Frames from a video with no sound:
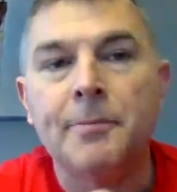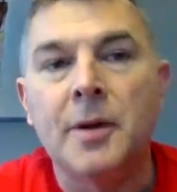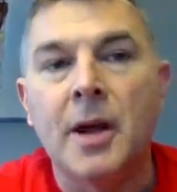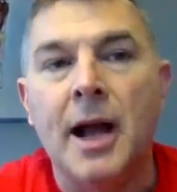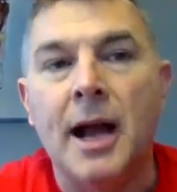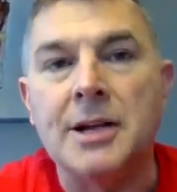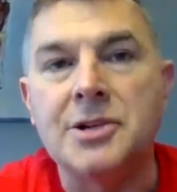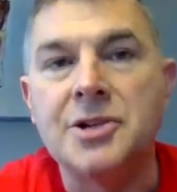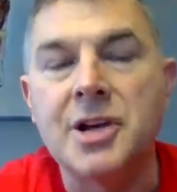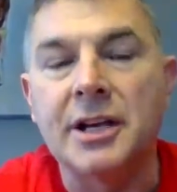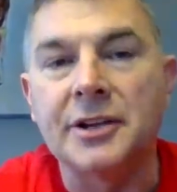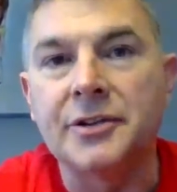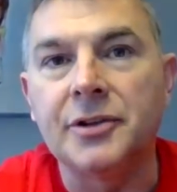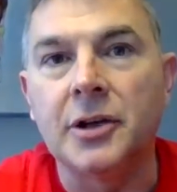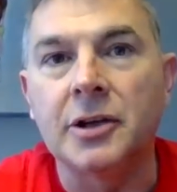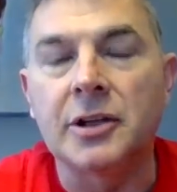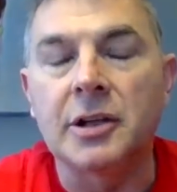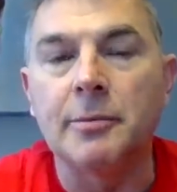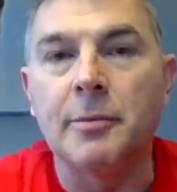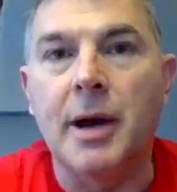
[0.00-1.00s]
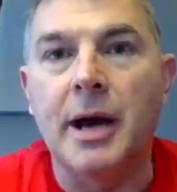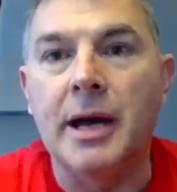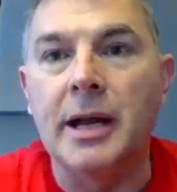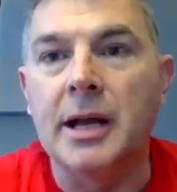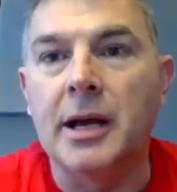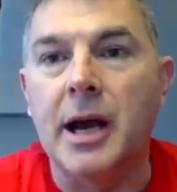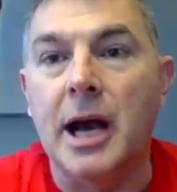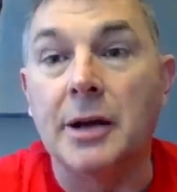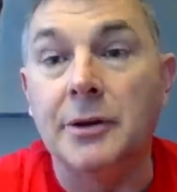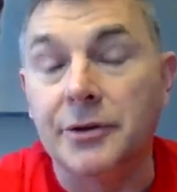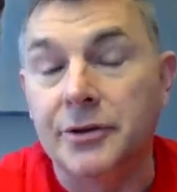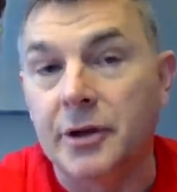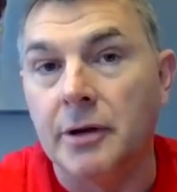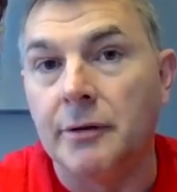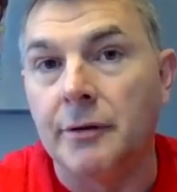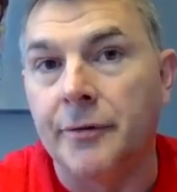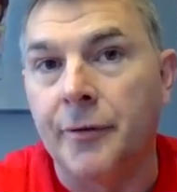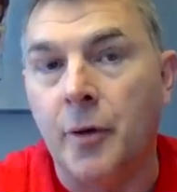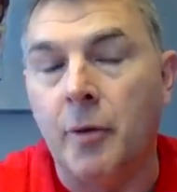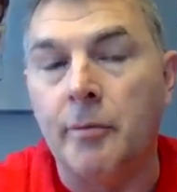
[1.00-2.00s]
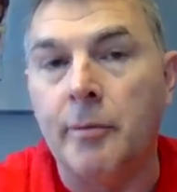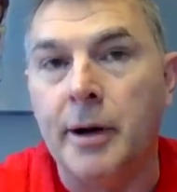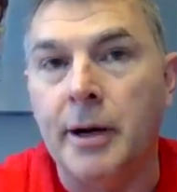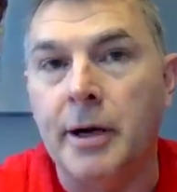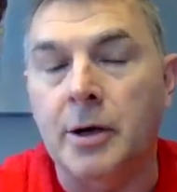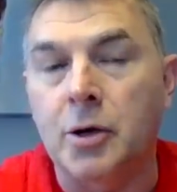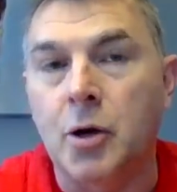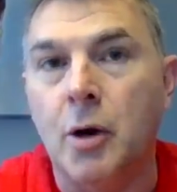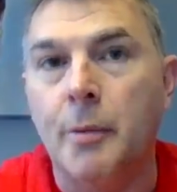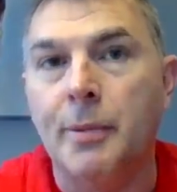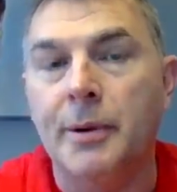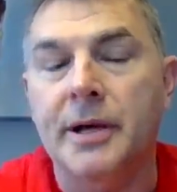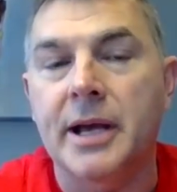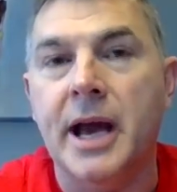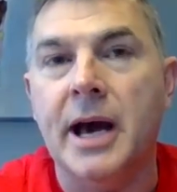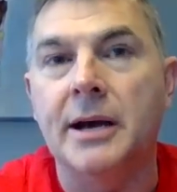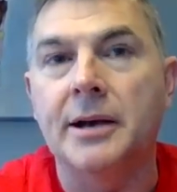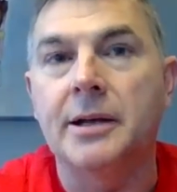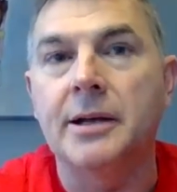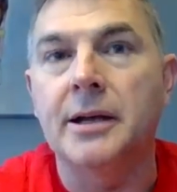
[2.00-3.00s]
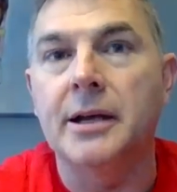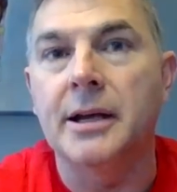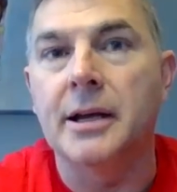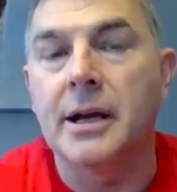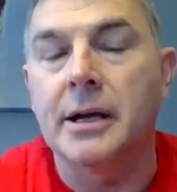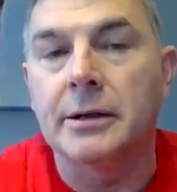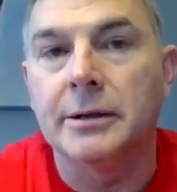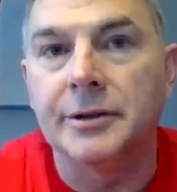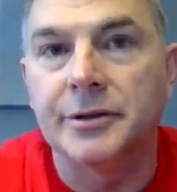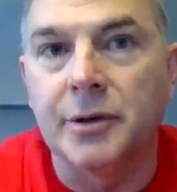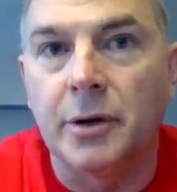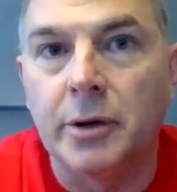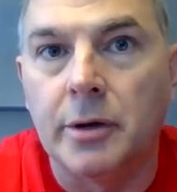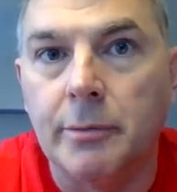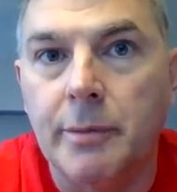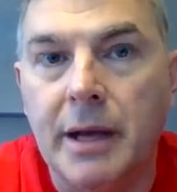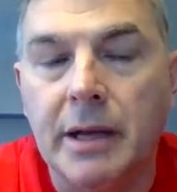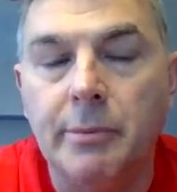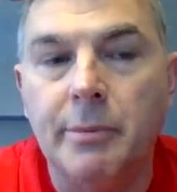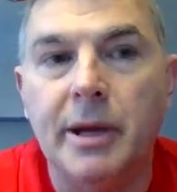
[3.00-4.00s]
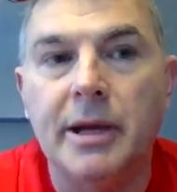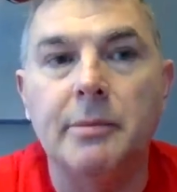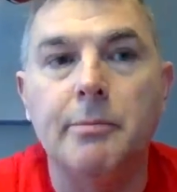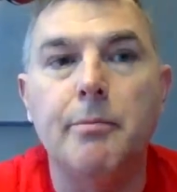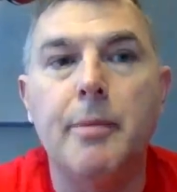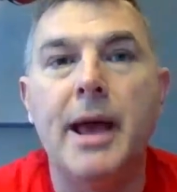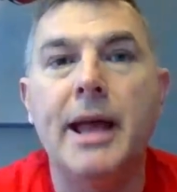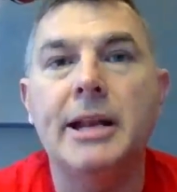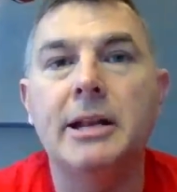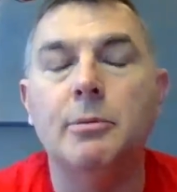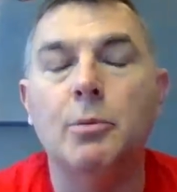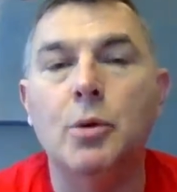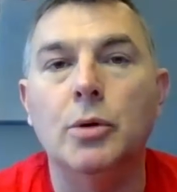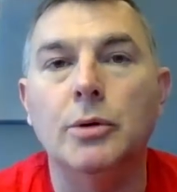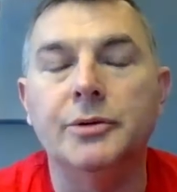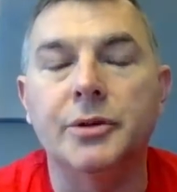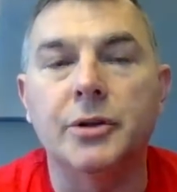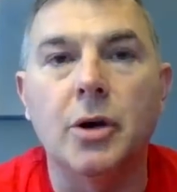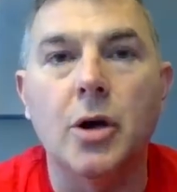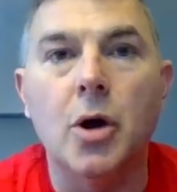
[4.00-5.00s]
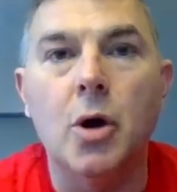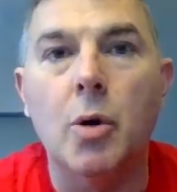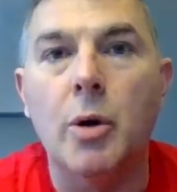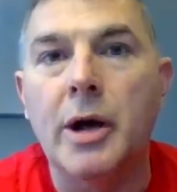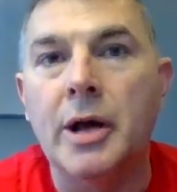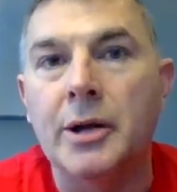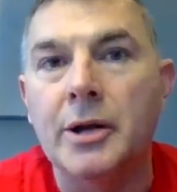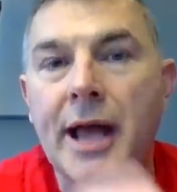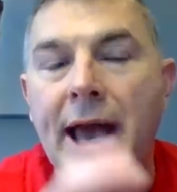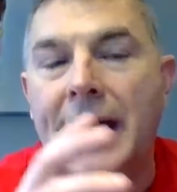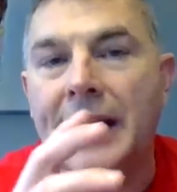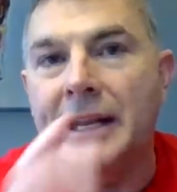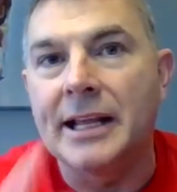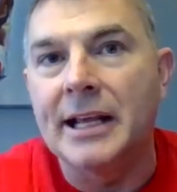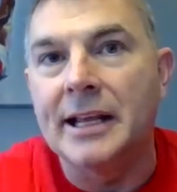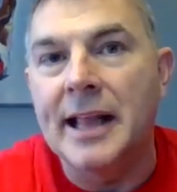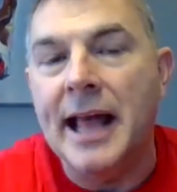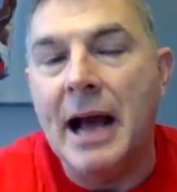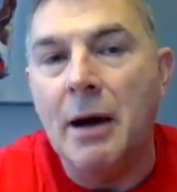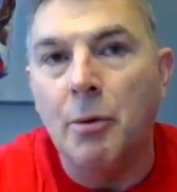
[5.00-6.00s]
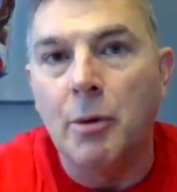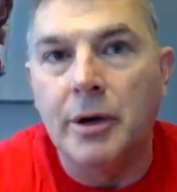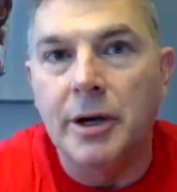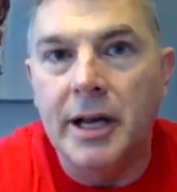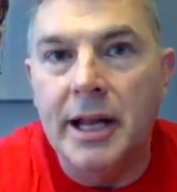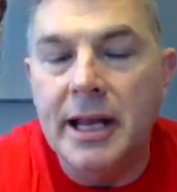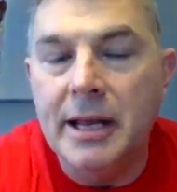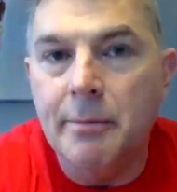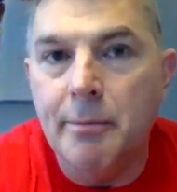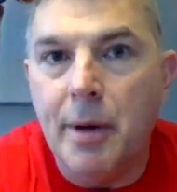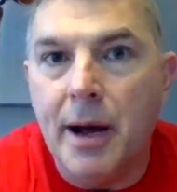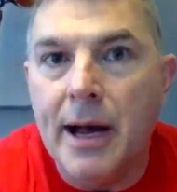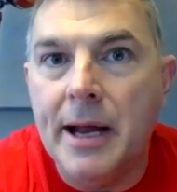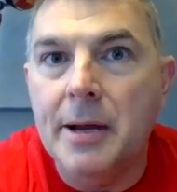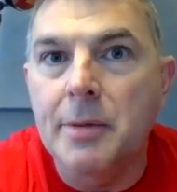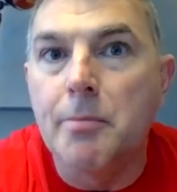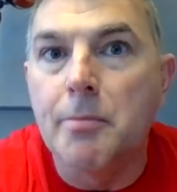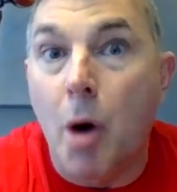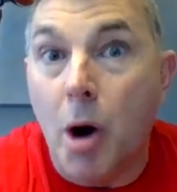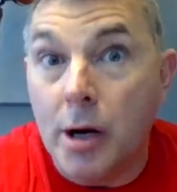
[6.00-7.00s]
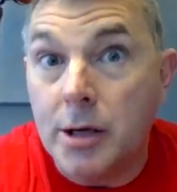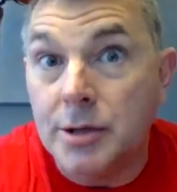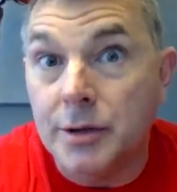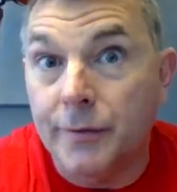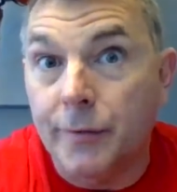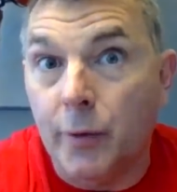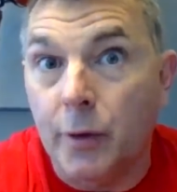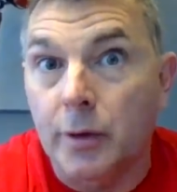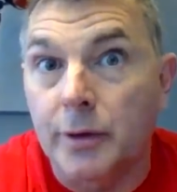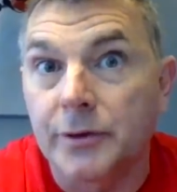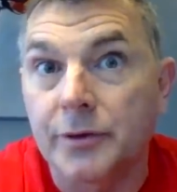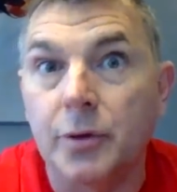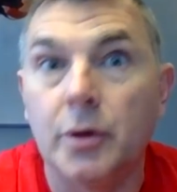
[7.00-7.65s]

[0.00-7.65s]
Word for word: I just looked at my. Uh, I used to live in Maricopa County in Arizona many, many, many moons ago, and you had to get that one in by March first.